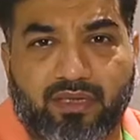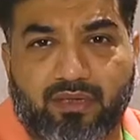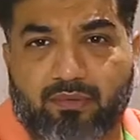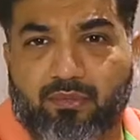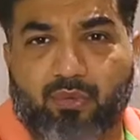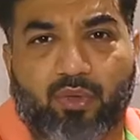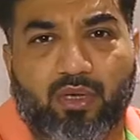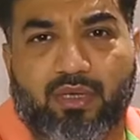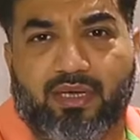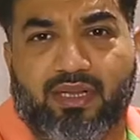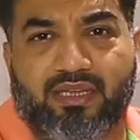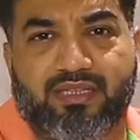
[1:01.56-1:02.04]
me
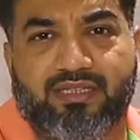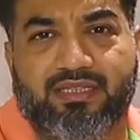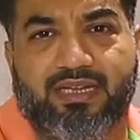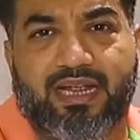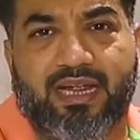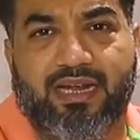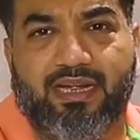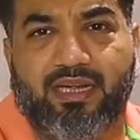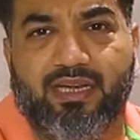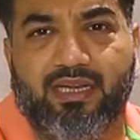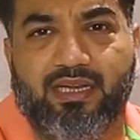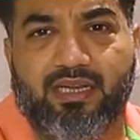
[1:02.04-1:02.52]
what
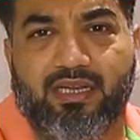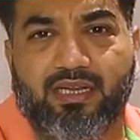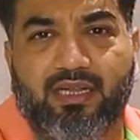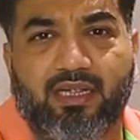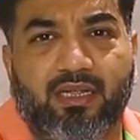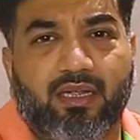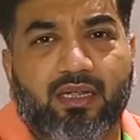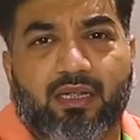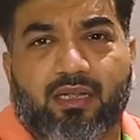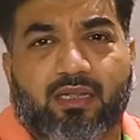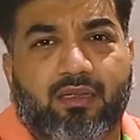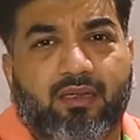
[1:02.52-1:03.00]

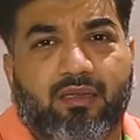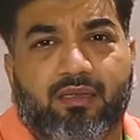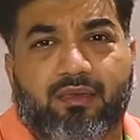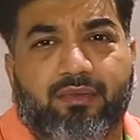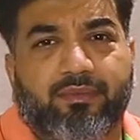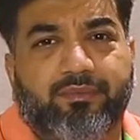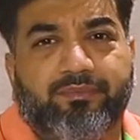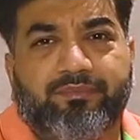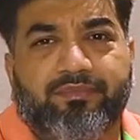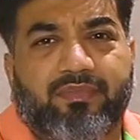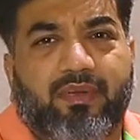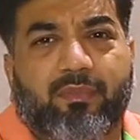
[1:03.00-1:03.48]
exactly
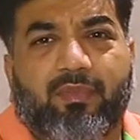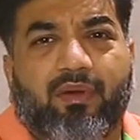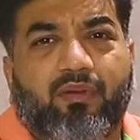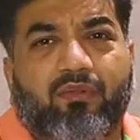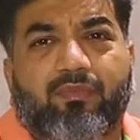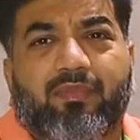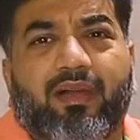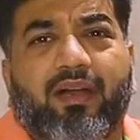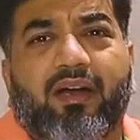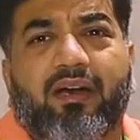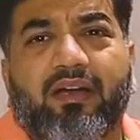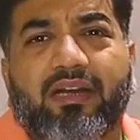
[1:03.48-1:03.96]
uh,
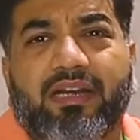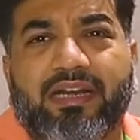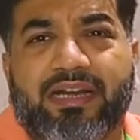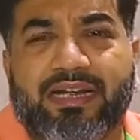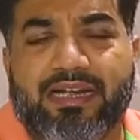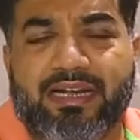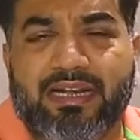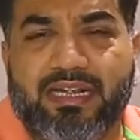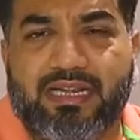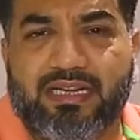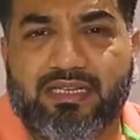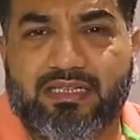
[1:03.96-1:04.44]
about my
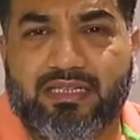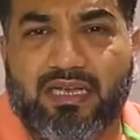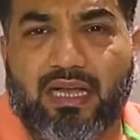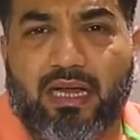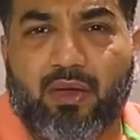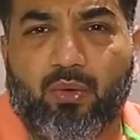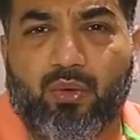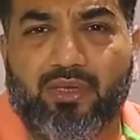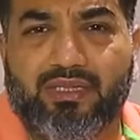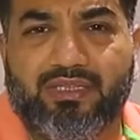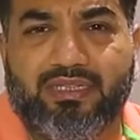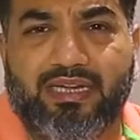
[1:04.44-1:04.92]
early days,
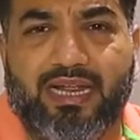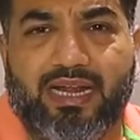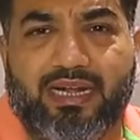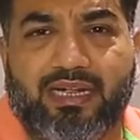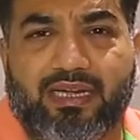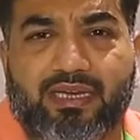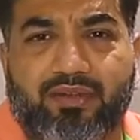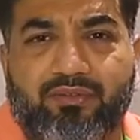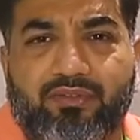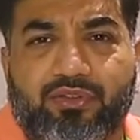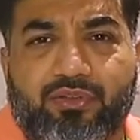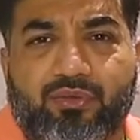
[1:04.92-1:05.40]
how
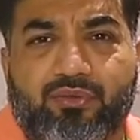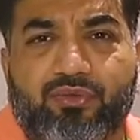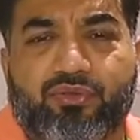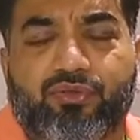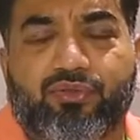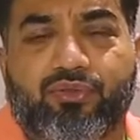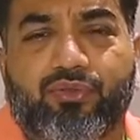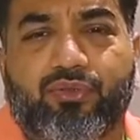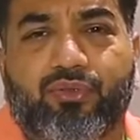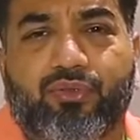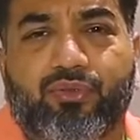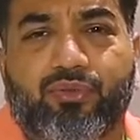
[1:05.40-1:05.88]
exactly we
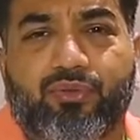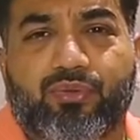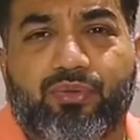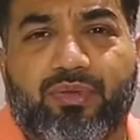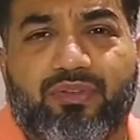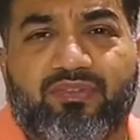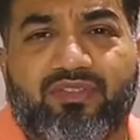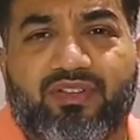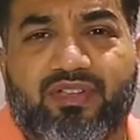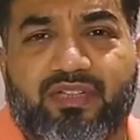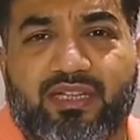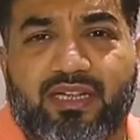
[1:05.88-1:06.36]
used to
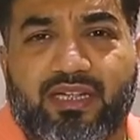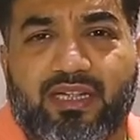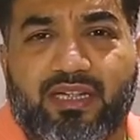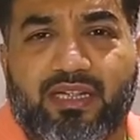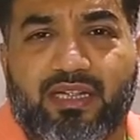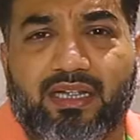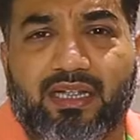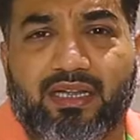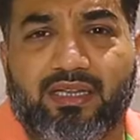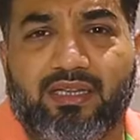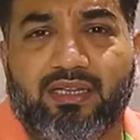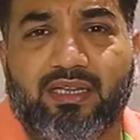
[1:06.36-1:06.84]
do
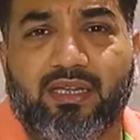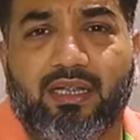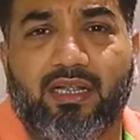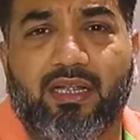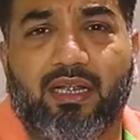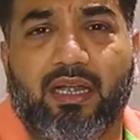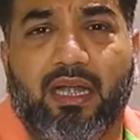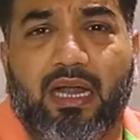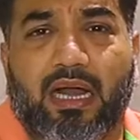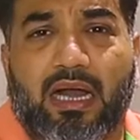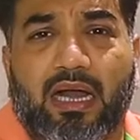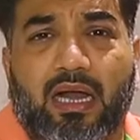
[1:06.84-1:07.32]
everything, and
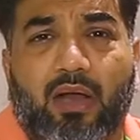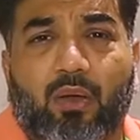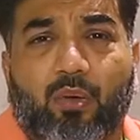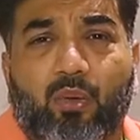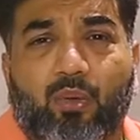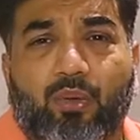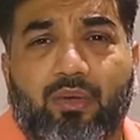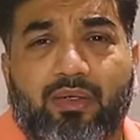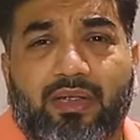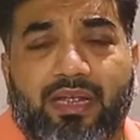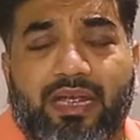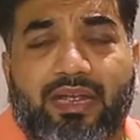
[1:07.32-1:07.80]

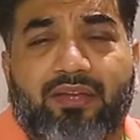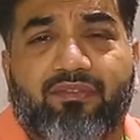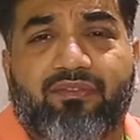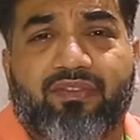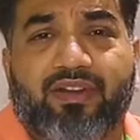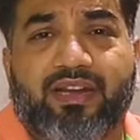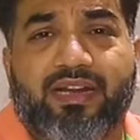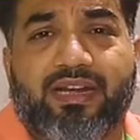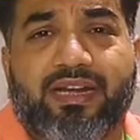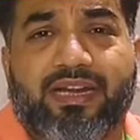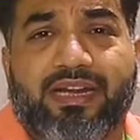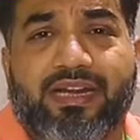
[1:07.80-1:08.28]
how
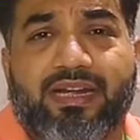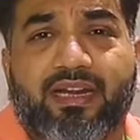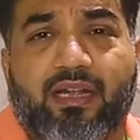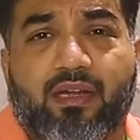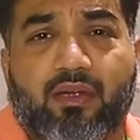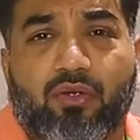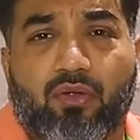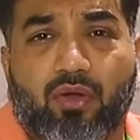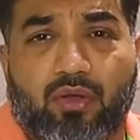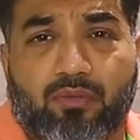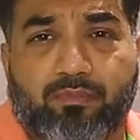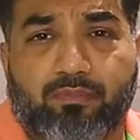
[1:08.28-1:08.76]
every
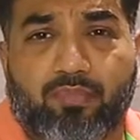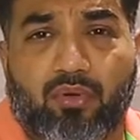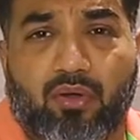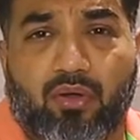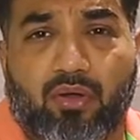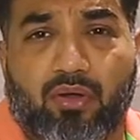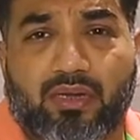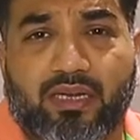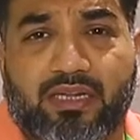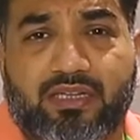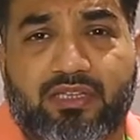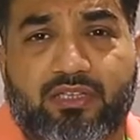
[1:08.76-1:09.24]
leader got
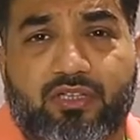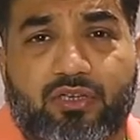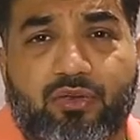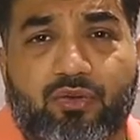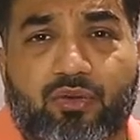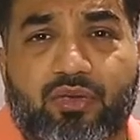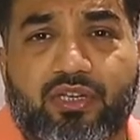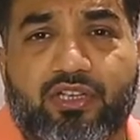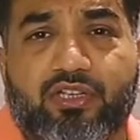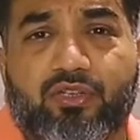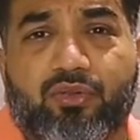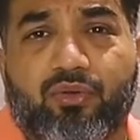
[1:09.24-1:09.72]
born, and
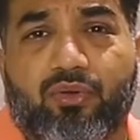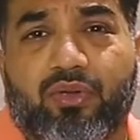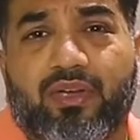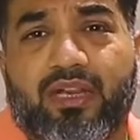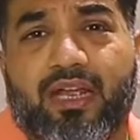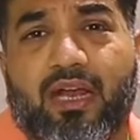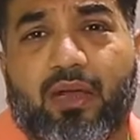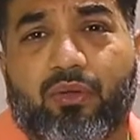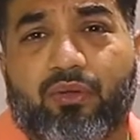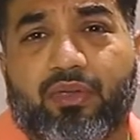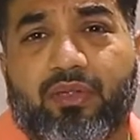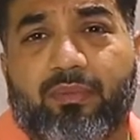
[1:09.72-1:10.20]
slowly,
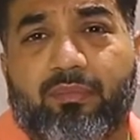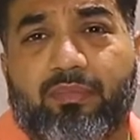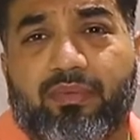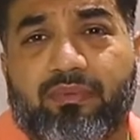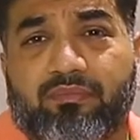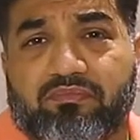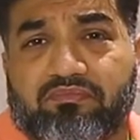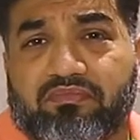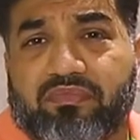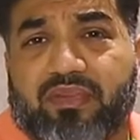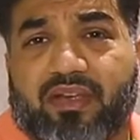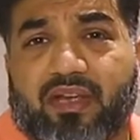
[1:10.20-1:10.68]
slowly how they
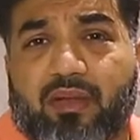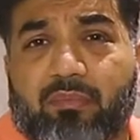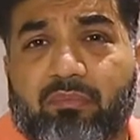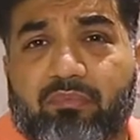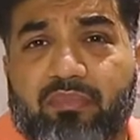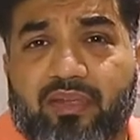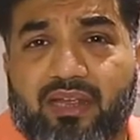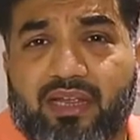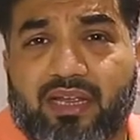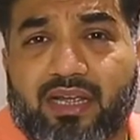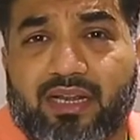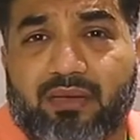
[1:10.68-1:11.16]

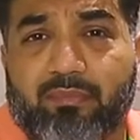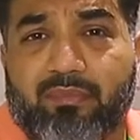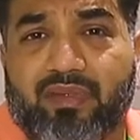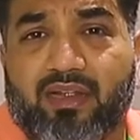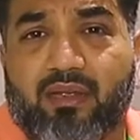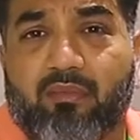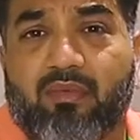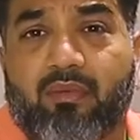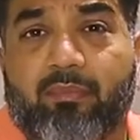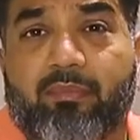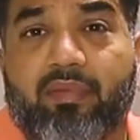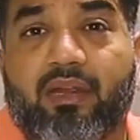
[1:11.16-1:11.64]
become big and
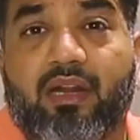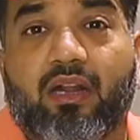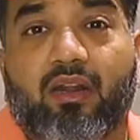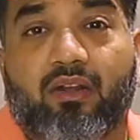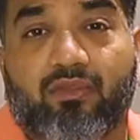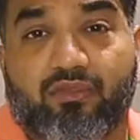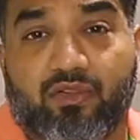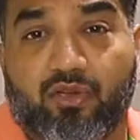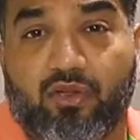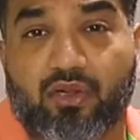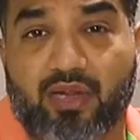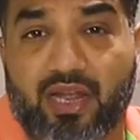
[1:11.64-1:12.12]
become a pillar
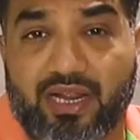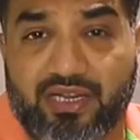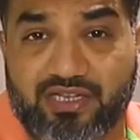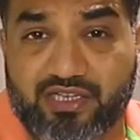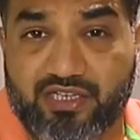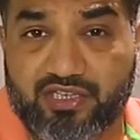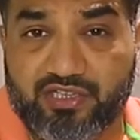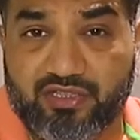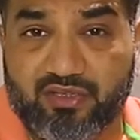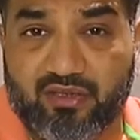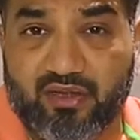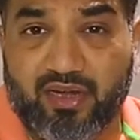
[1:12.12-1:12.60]
of the
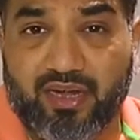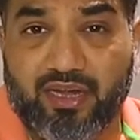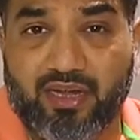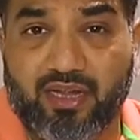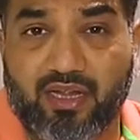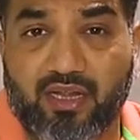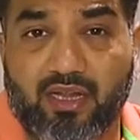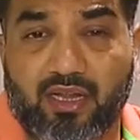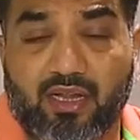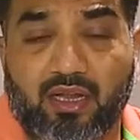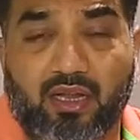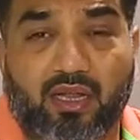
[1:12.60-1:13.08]
organization,
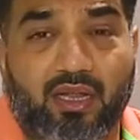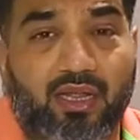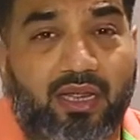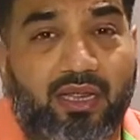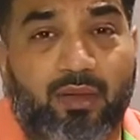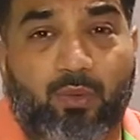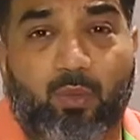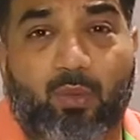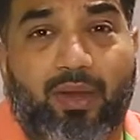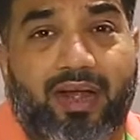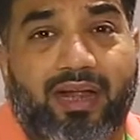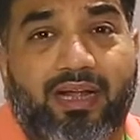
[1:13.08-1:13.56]
right?
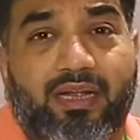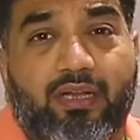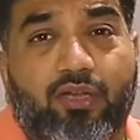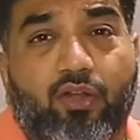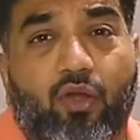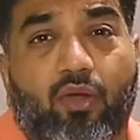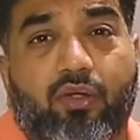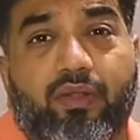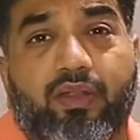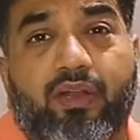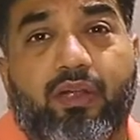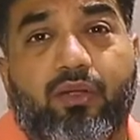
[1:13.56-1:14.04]
And while
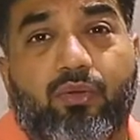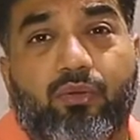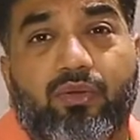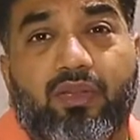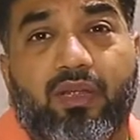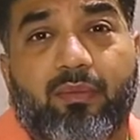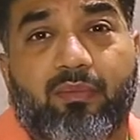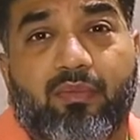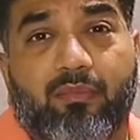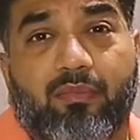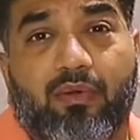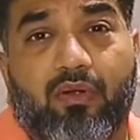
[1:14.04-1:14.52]
talking to
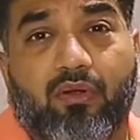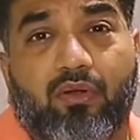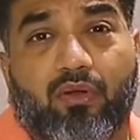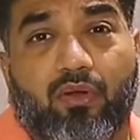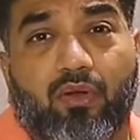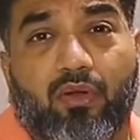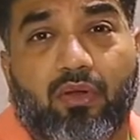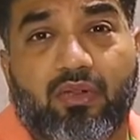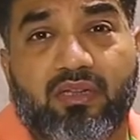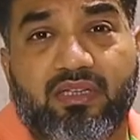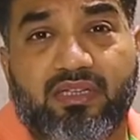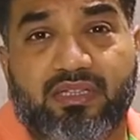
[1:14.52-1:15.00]
them about
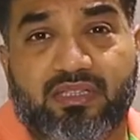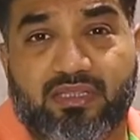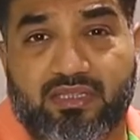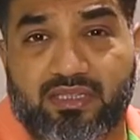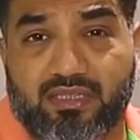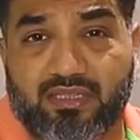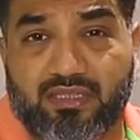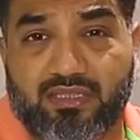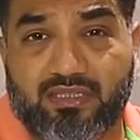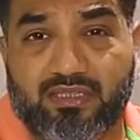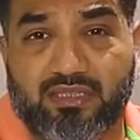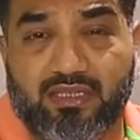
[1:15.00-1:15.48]
all these
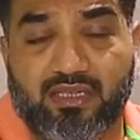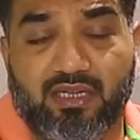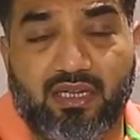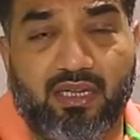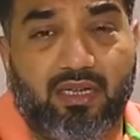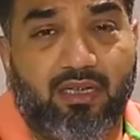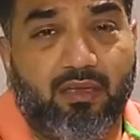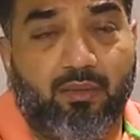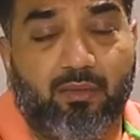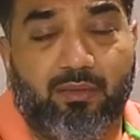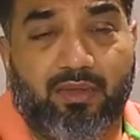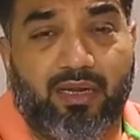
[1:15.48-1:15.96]
things,
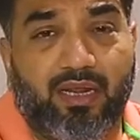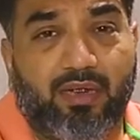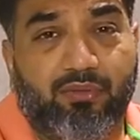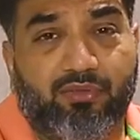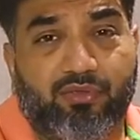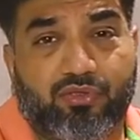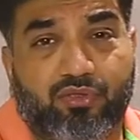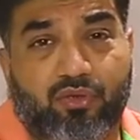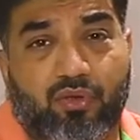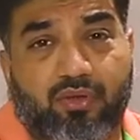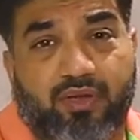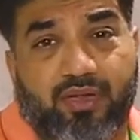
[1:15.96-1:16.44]
when I
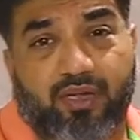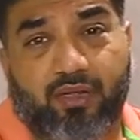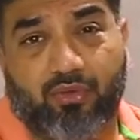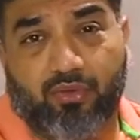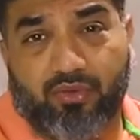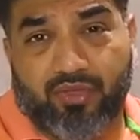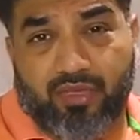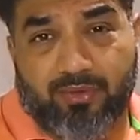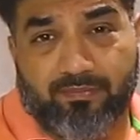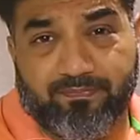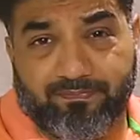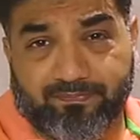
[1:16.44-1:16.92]
was talking
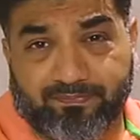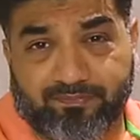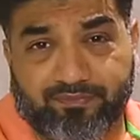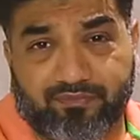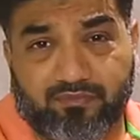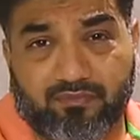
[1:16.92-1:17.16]
to them,